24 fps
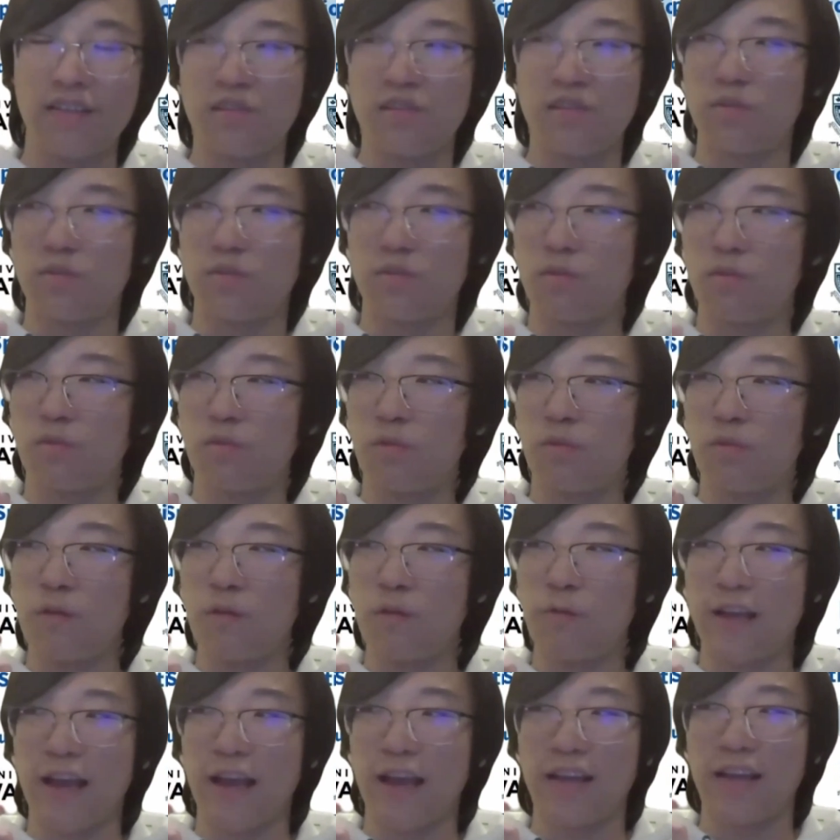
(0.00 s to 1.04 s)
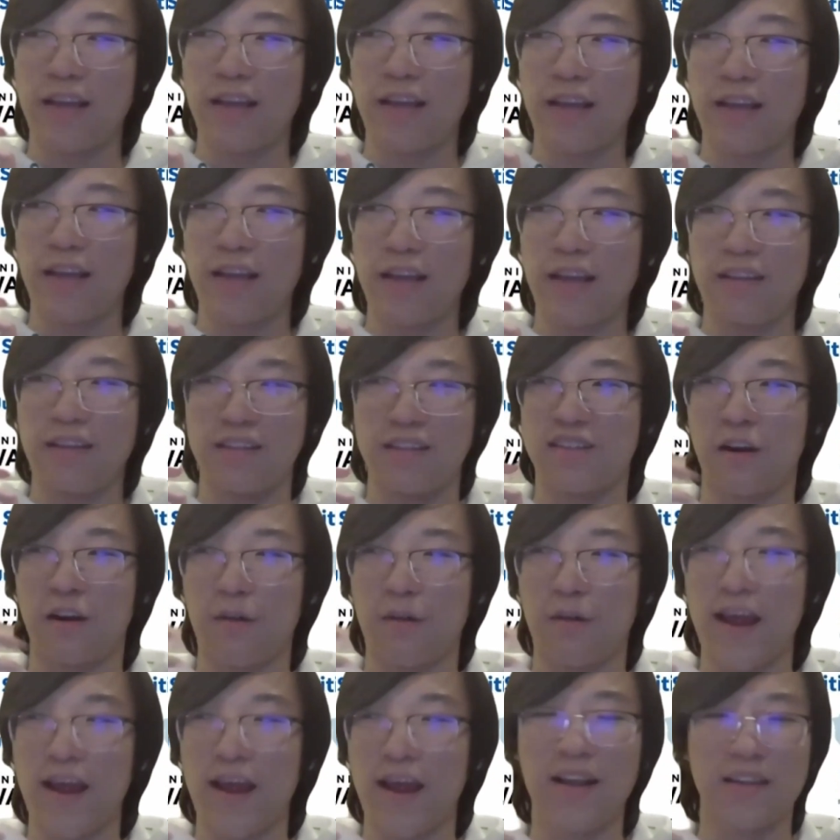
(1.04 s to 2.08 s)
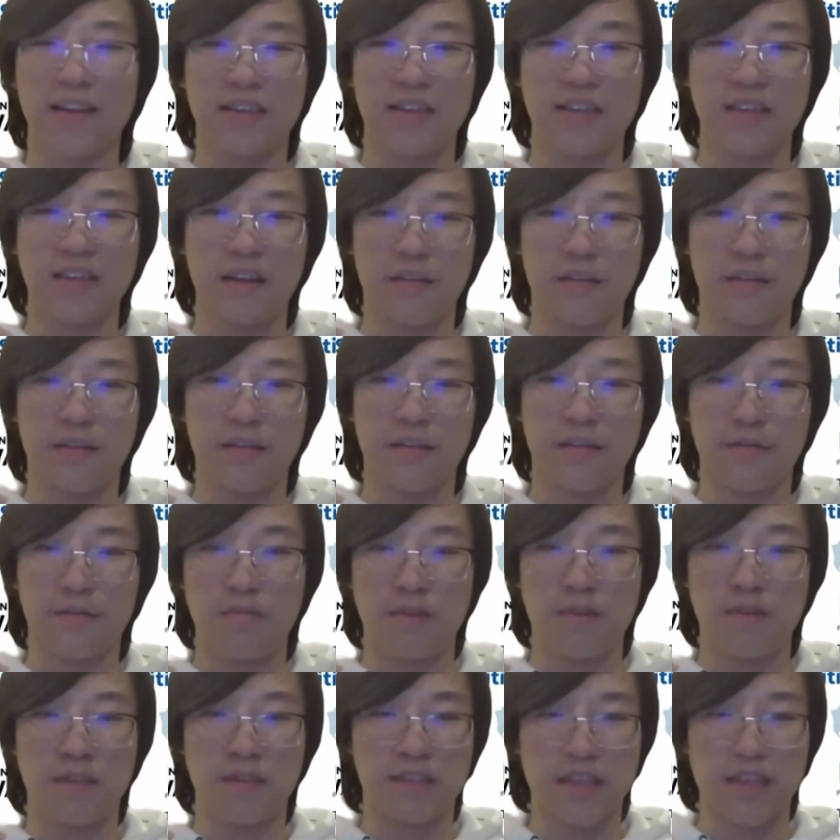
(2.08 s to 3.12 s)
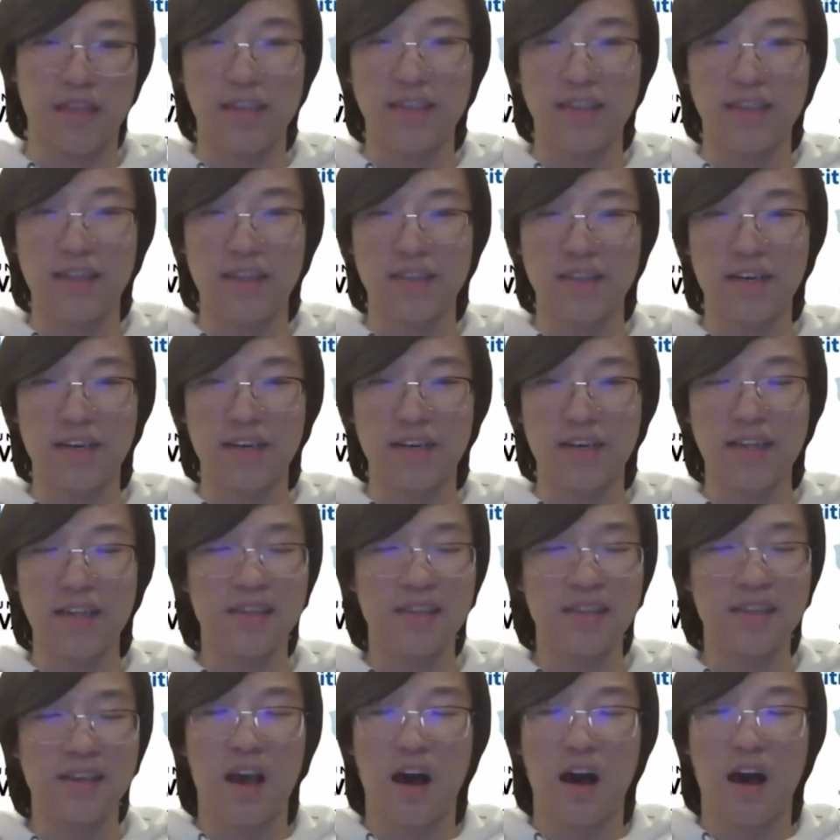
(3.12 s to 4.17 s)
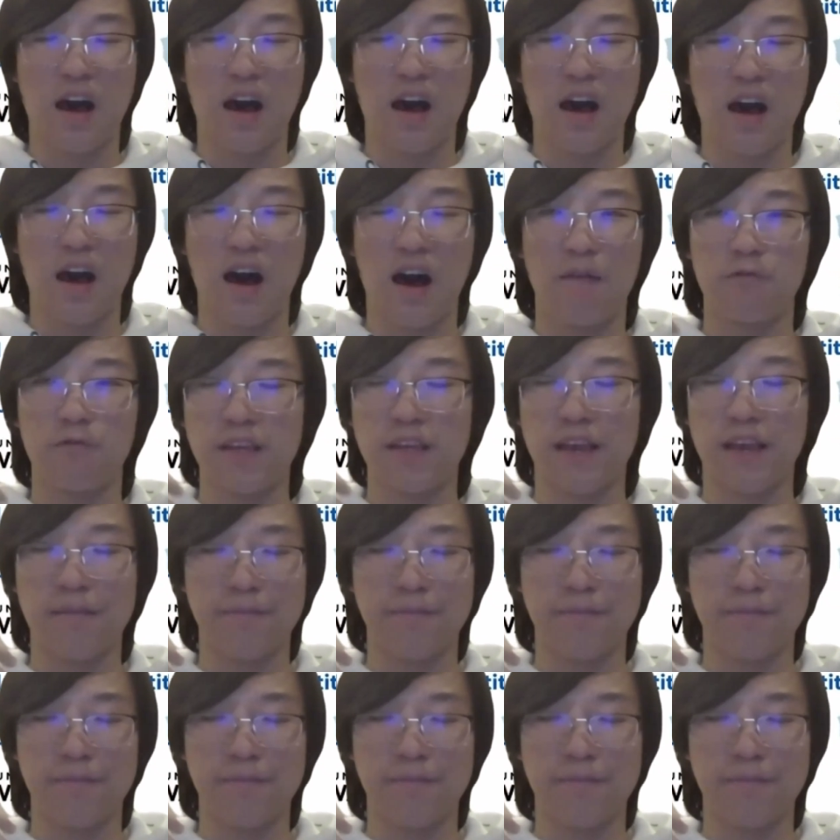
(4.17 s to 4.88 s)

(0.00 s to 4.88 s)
in the end, when we get this corrected environment data set,